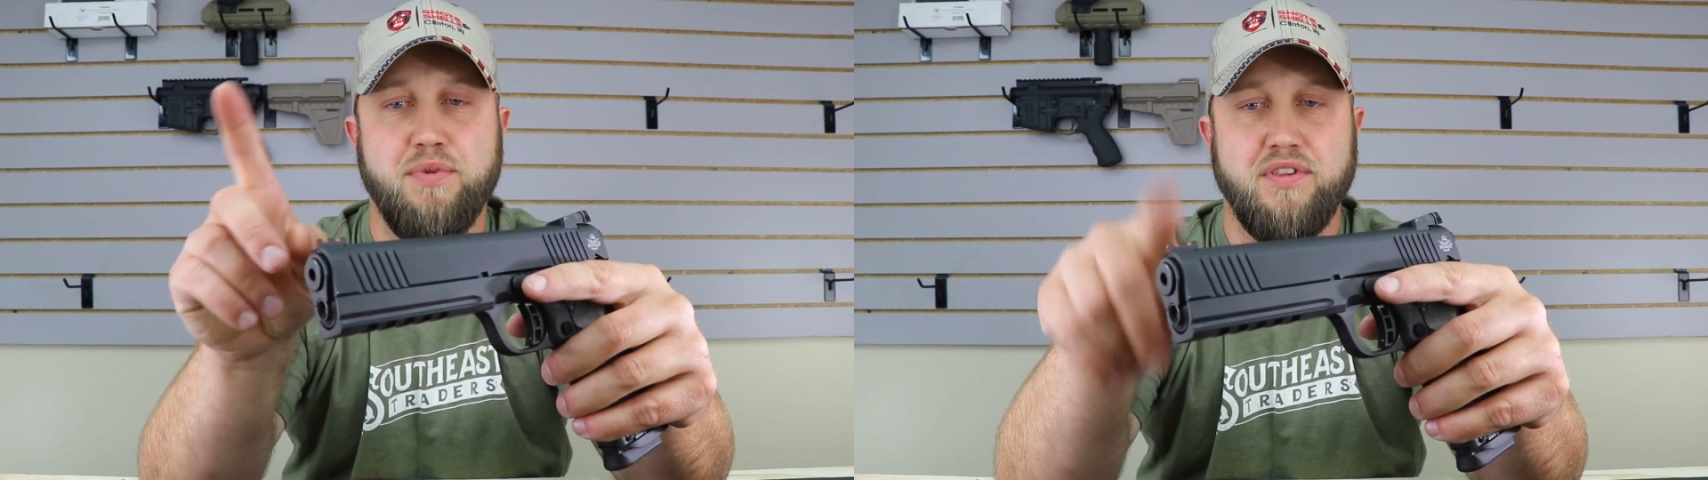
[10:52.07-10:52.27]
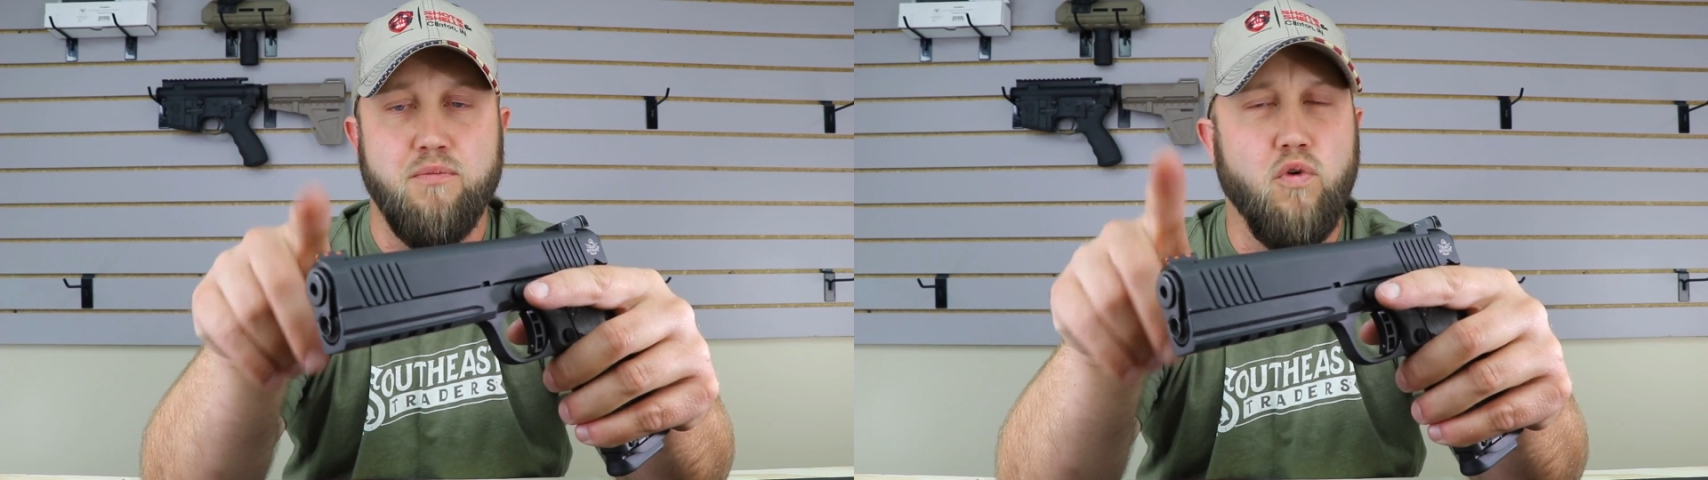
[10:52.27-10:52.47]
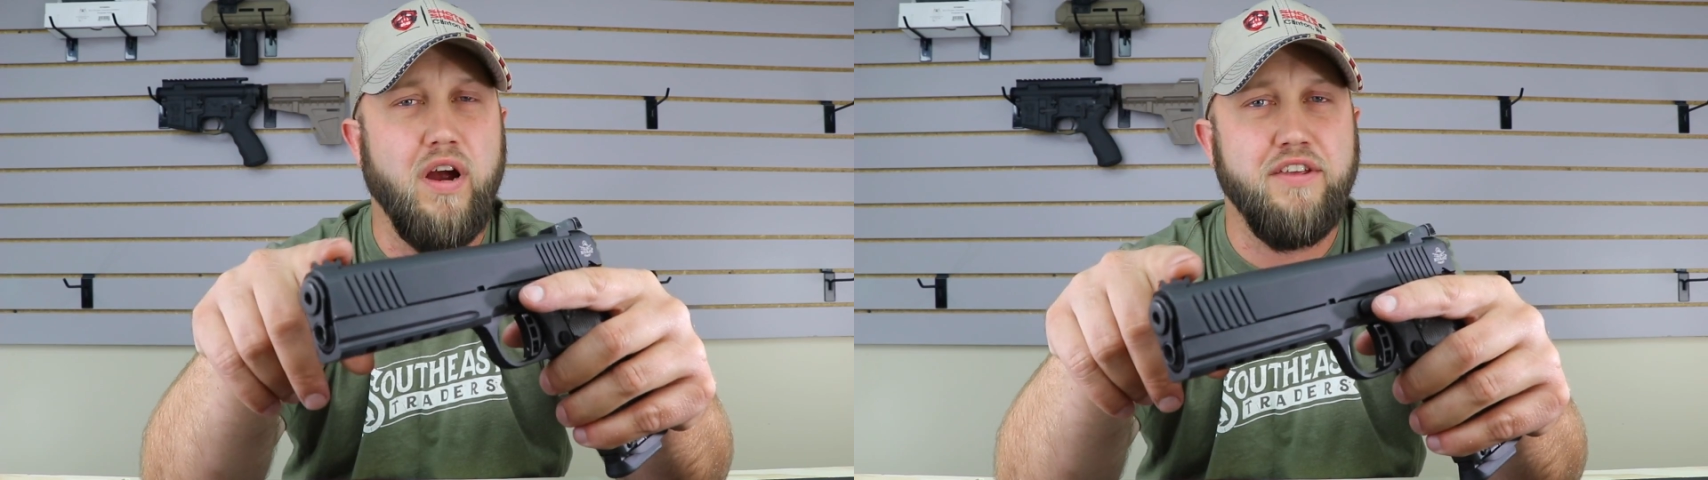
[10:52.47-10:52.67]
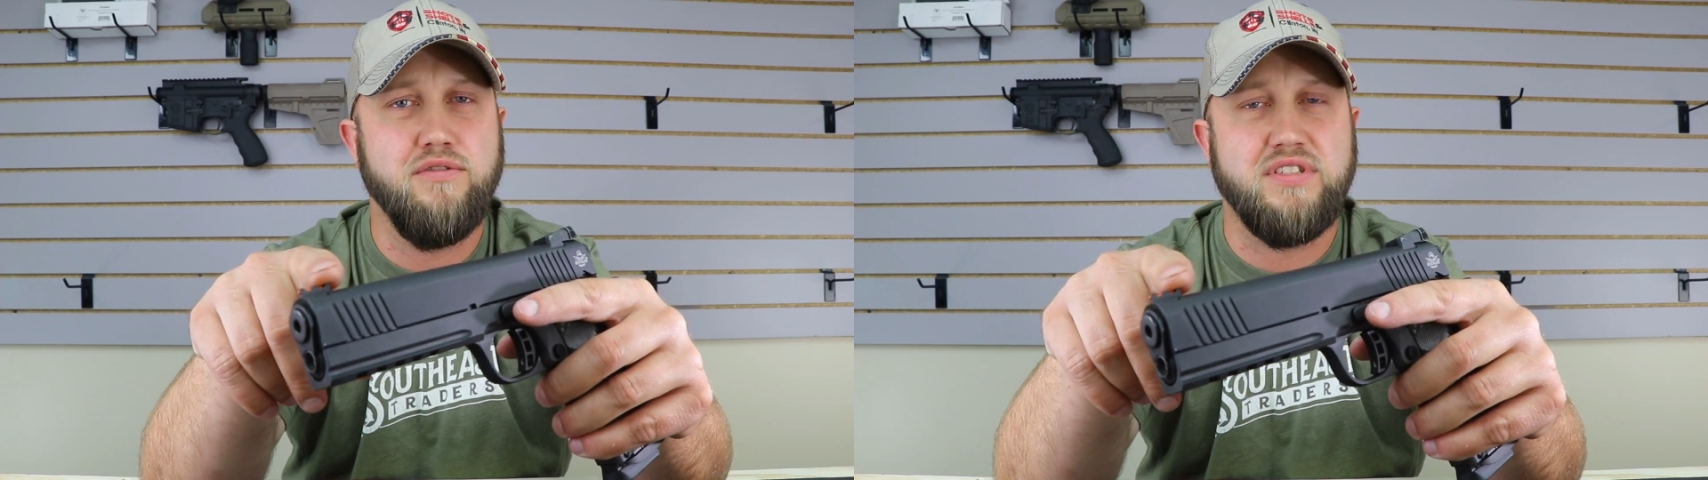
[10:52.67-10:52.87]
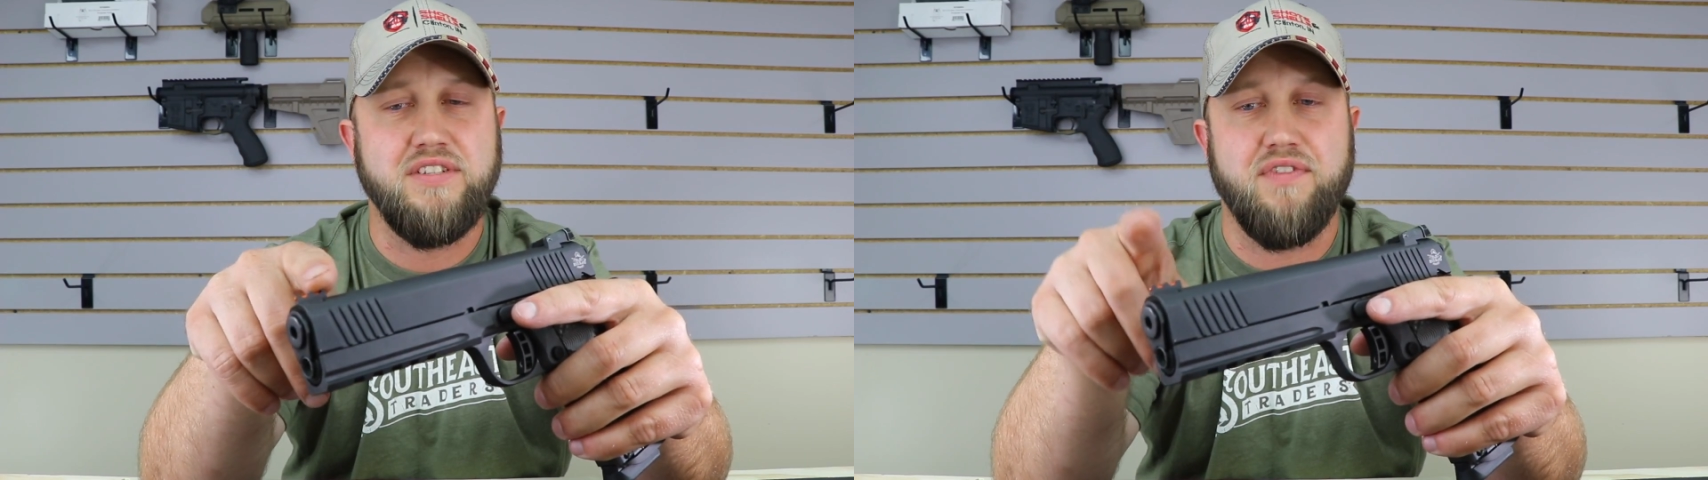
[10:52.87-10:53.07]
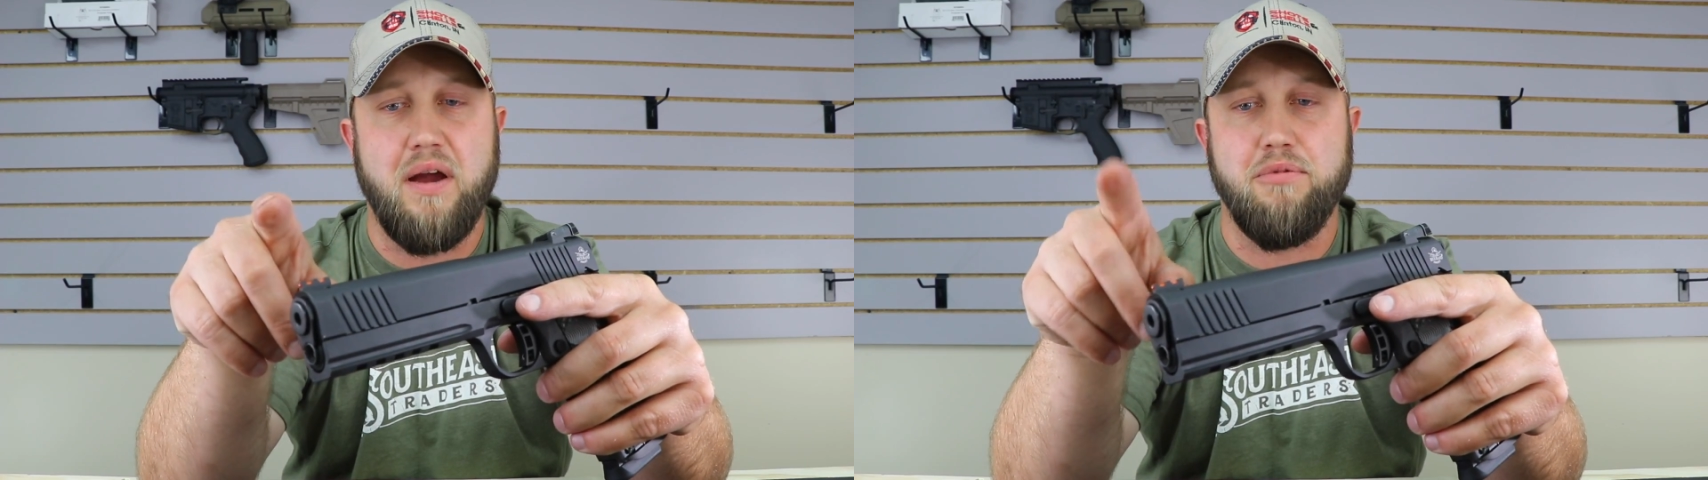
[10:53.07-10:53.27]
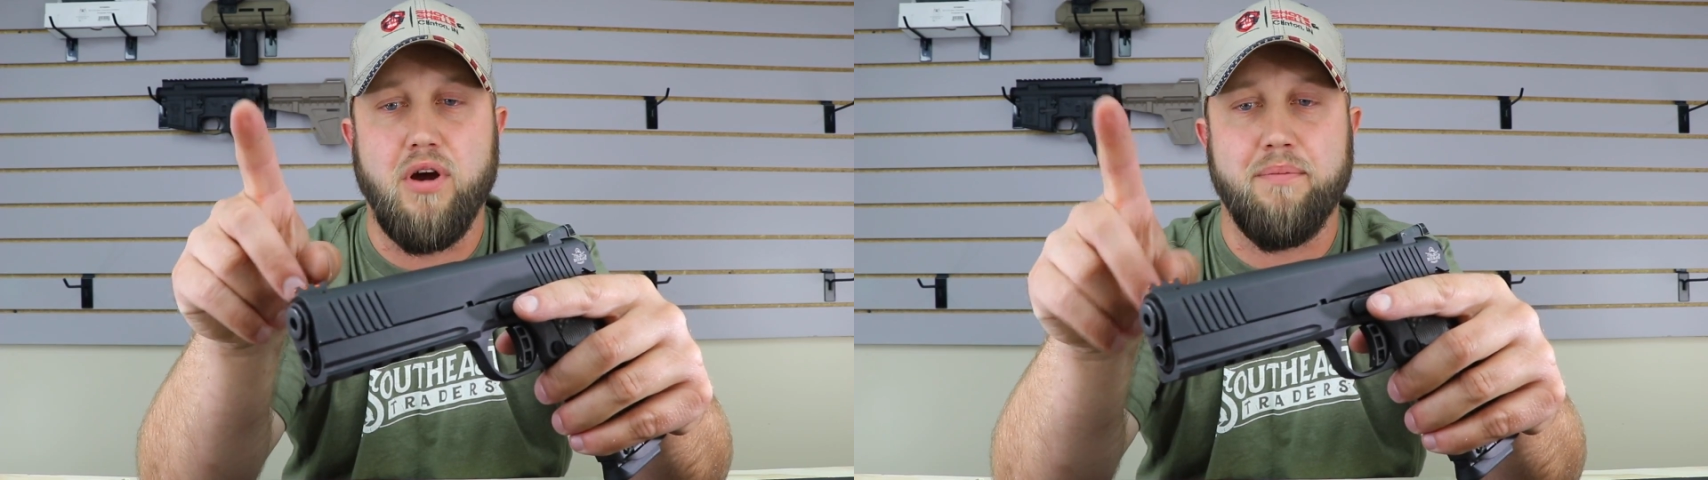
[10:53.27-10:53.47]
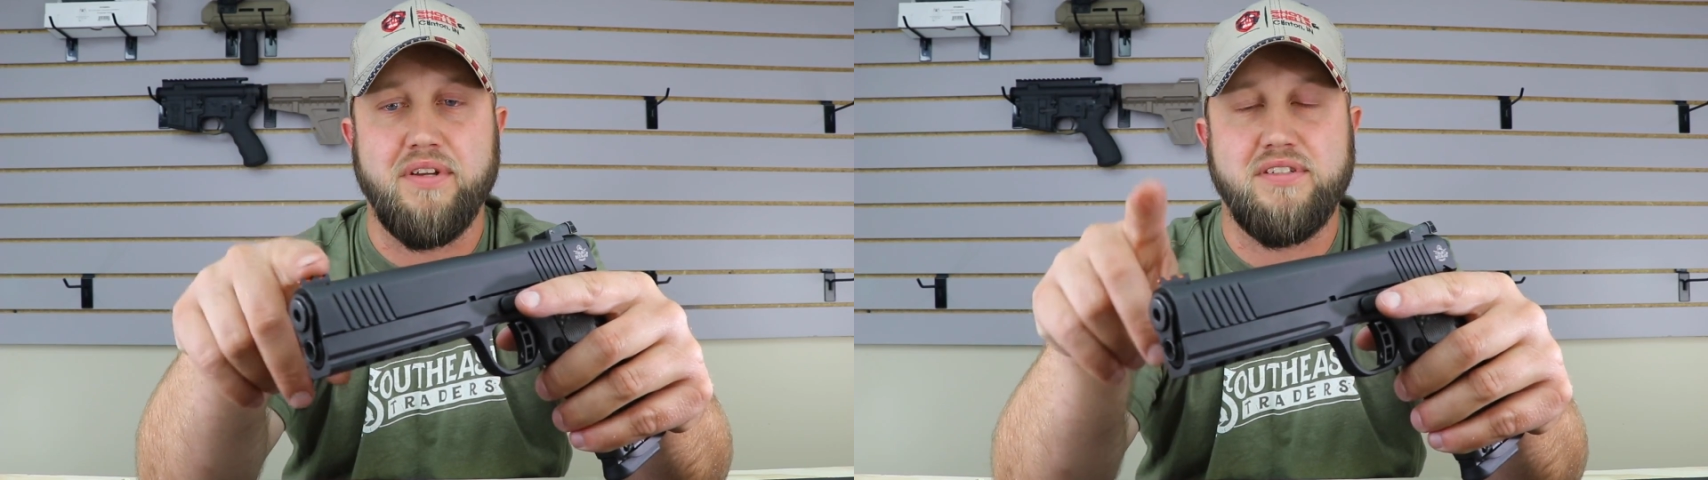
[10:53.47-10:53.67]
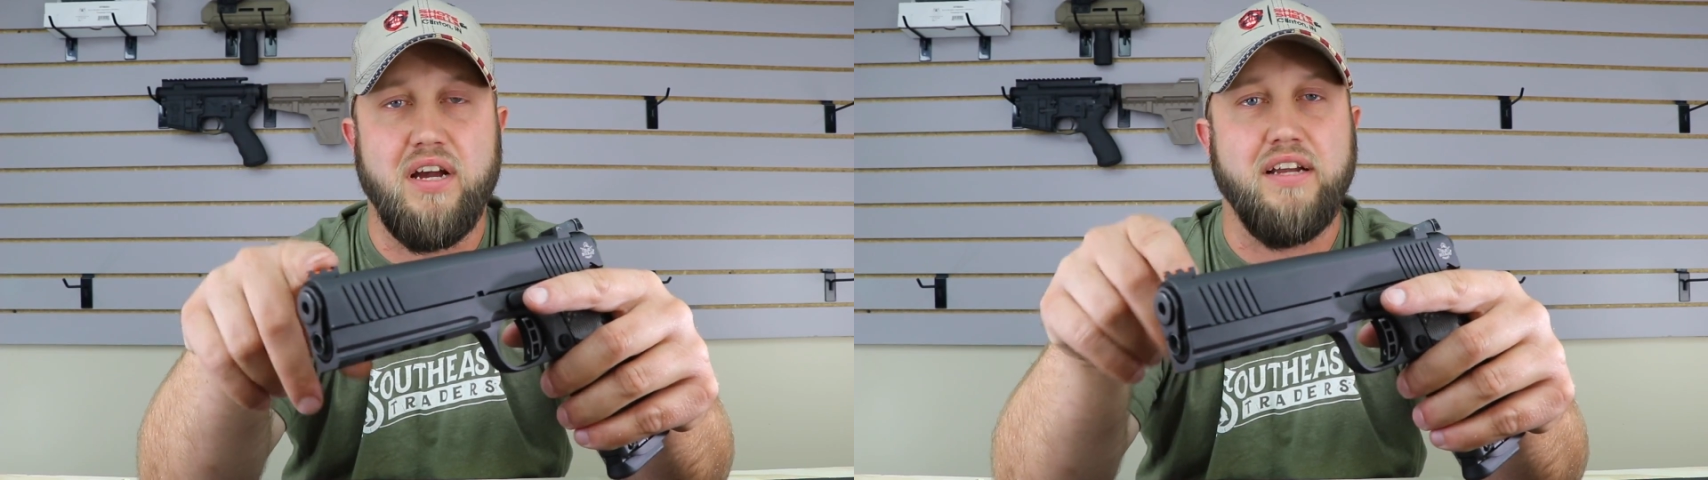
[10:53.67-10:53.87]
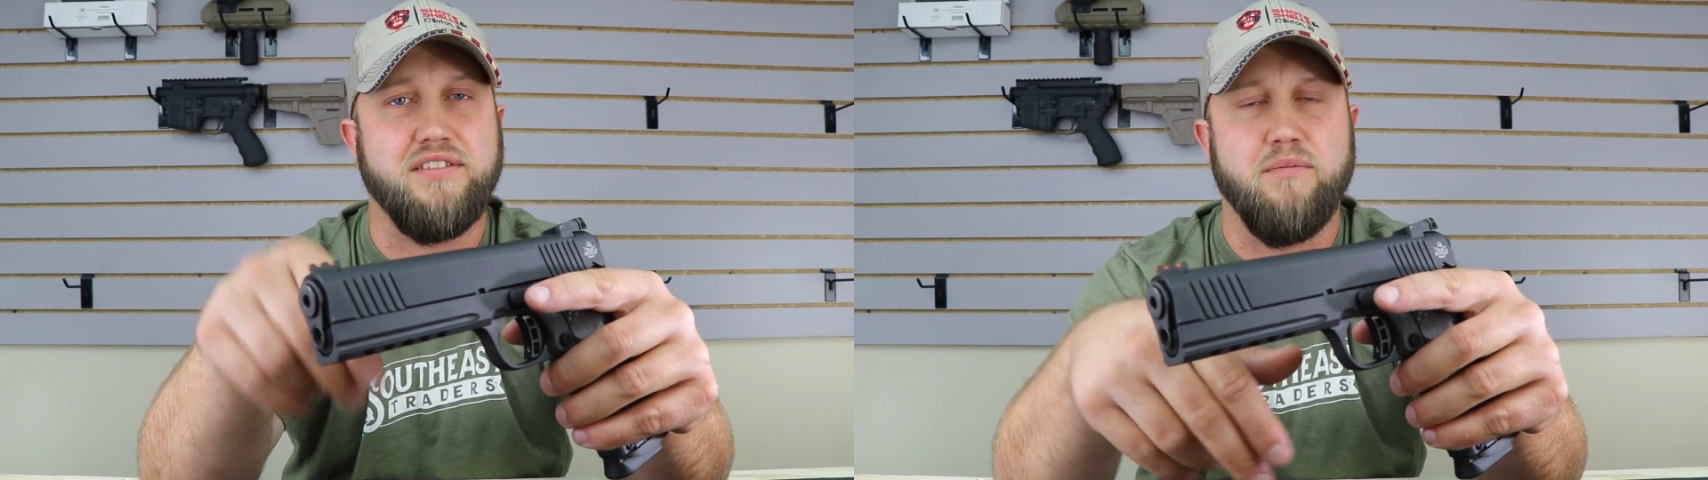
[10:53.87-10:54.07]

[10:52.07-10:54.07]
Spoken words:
but the more I use these fiber optic sights,